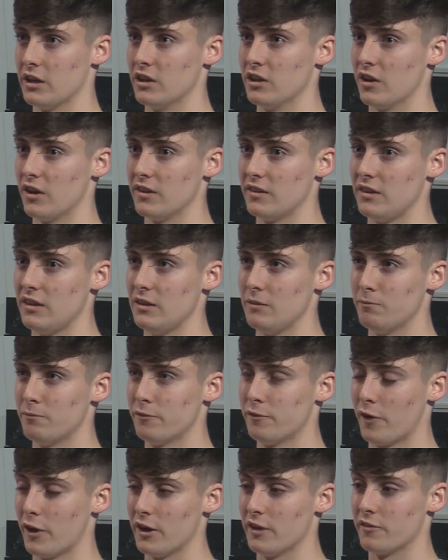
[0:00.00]
99%
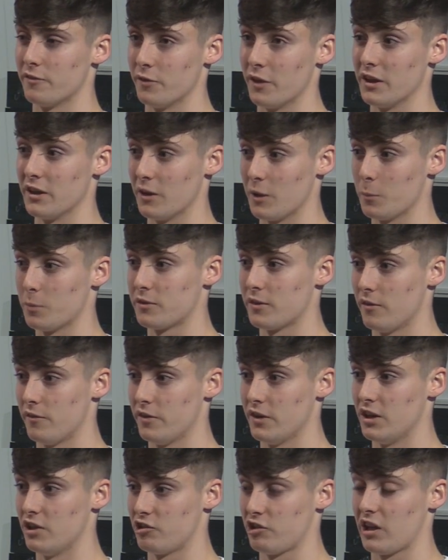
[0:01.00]

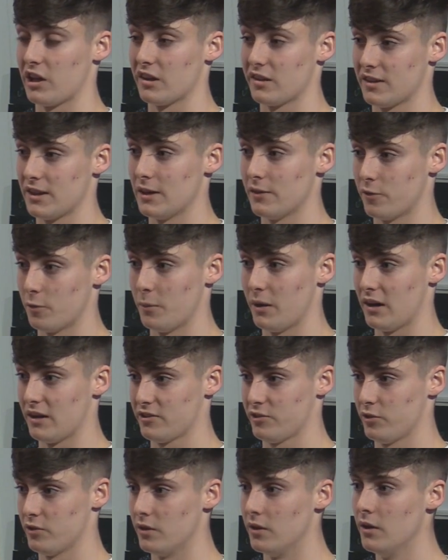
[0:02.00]
finished, and I sent it for
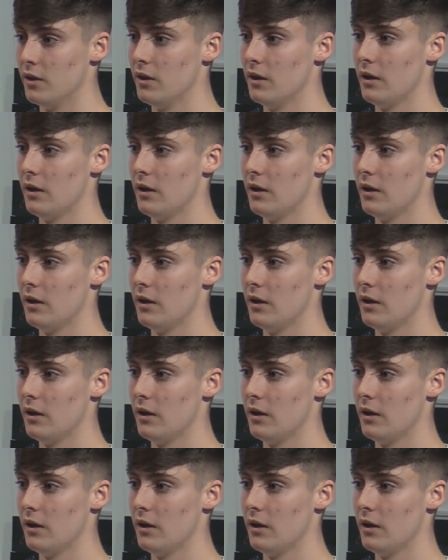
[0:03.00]
mastering.